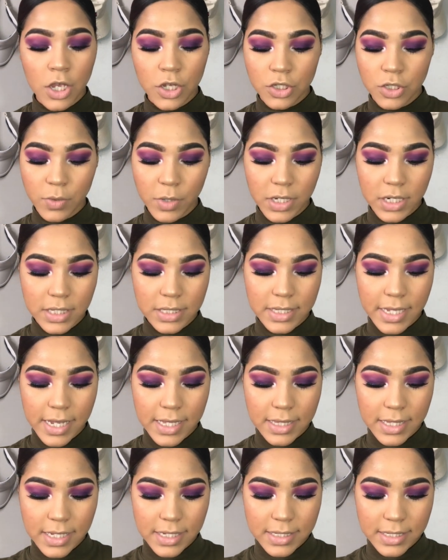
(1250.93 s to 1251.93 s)
So we're gonna
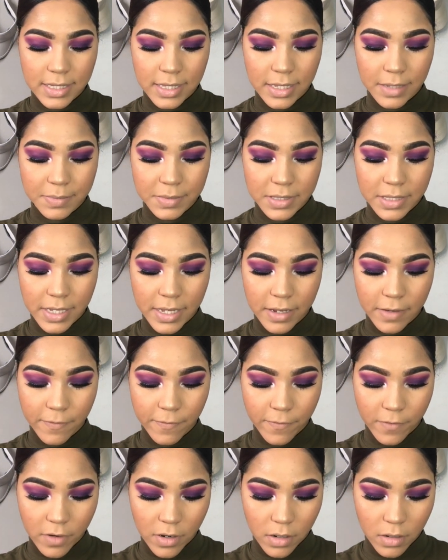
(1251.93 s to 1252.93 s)
take this lipstick
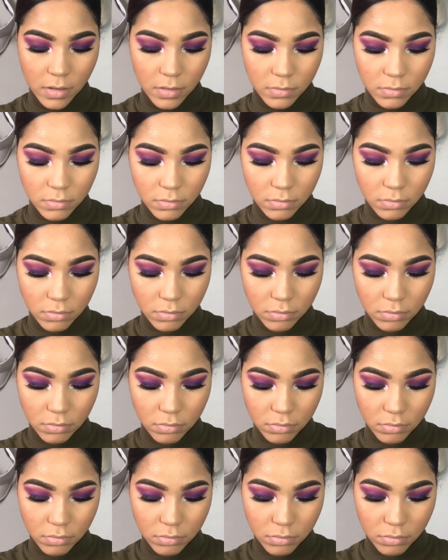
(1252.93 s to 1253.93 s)
from,
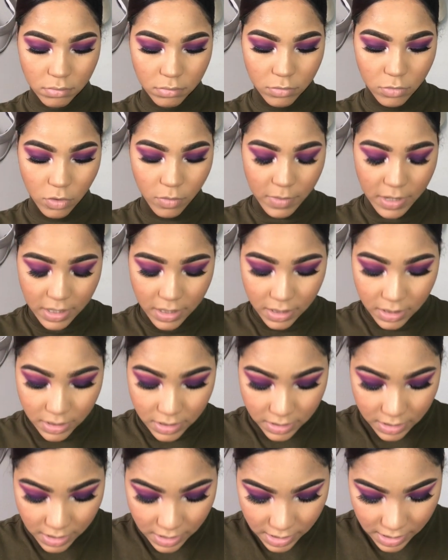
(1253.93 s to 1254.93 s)
oh my
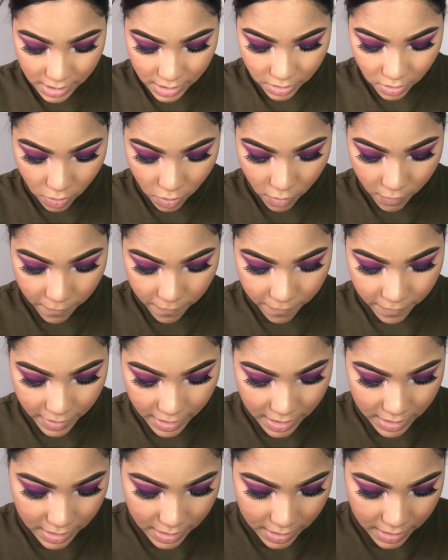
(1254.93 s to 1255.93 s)
goodness, it's like all
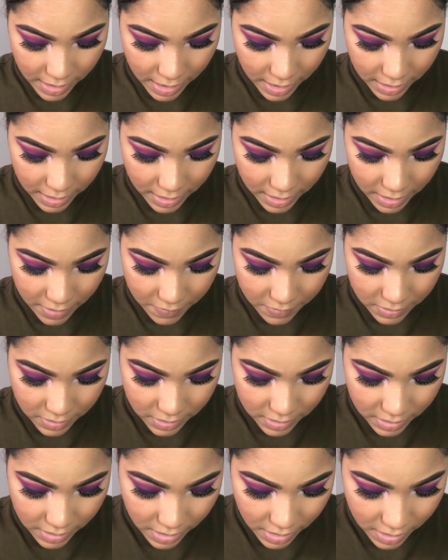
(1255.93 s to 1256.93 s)
faded. I can't even
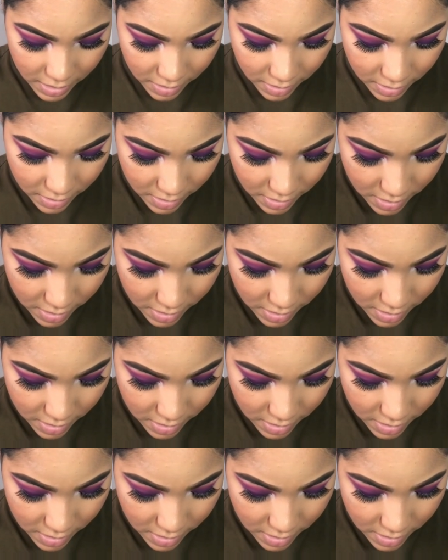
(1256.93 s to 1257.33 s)
see it.